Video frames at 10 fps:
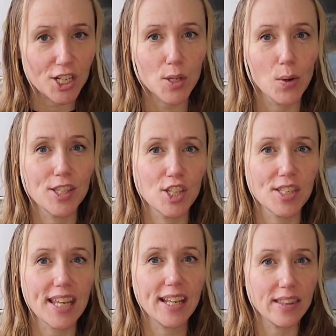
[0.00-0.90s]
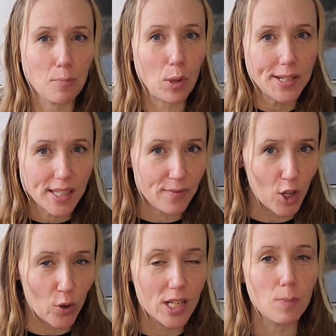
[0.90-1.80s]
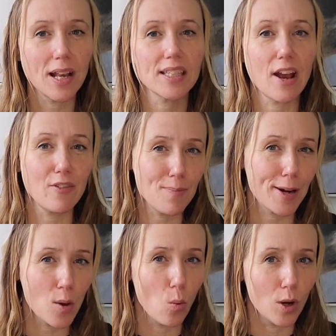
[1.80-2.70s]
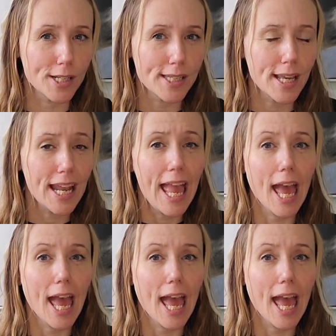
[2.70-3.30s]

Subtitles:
So it's just, the prices have increased because everybody wants it.